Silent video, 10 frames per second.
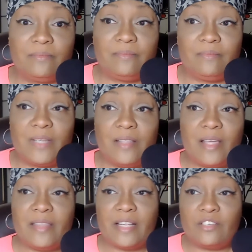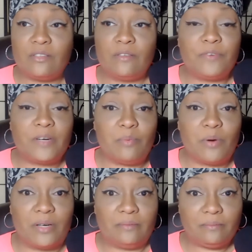And that's the funny
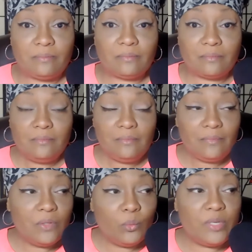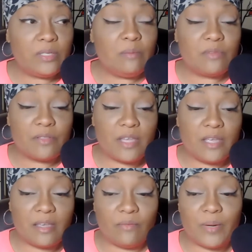part. We seem to
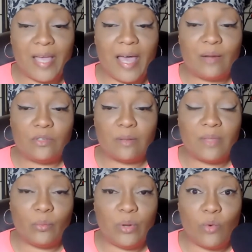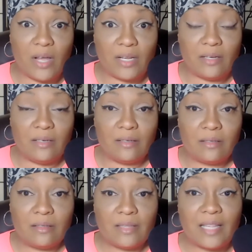think if we had something we wanted,
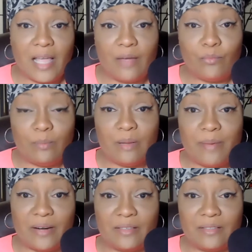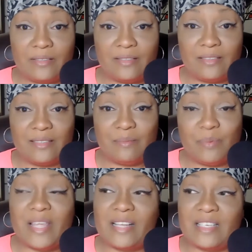that life would be better. But
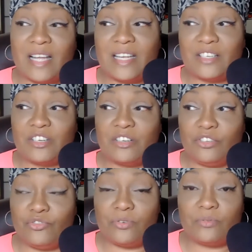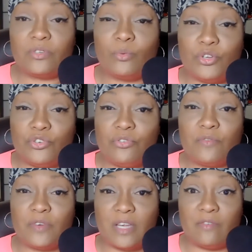that's not necessarily true. So when you do the
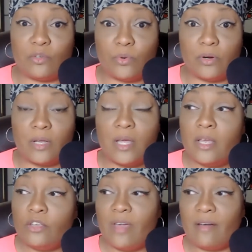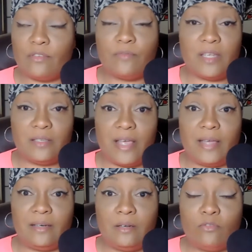forgiveness work, you have to face that,
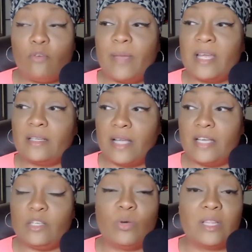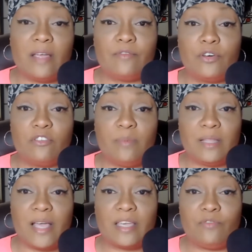romanticizing what life could have been
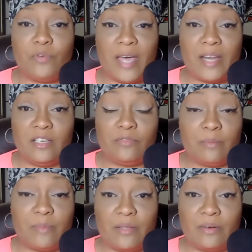like if you had a different mother.